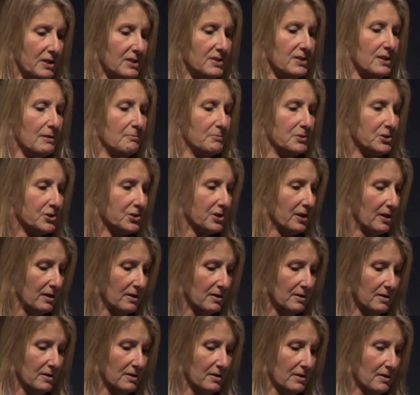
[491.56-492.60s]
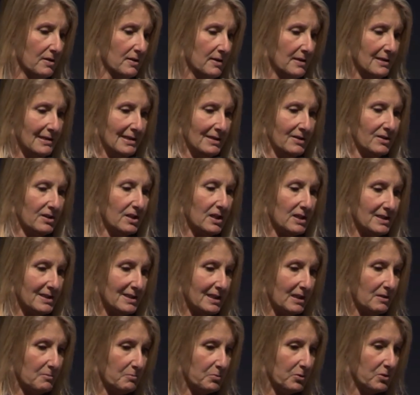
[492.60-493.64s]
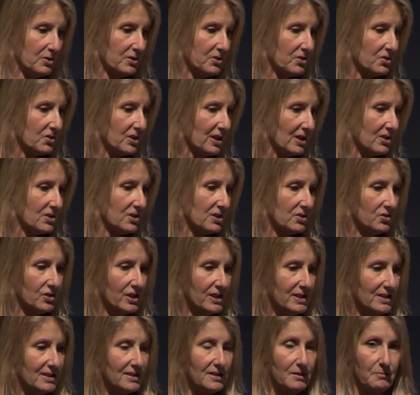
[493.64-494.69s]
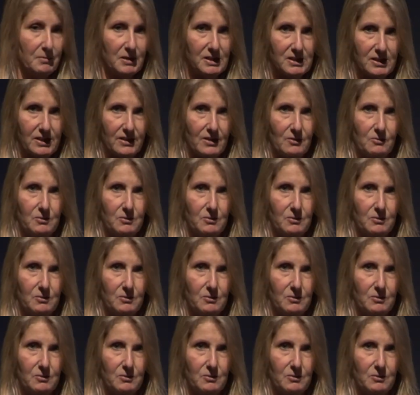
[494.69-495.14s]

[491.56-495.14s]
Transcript: temperature. 98.6 degrees in America,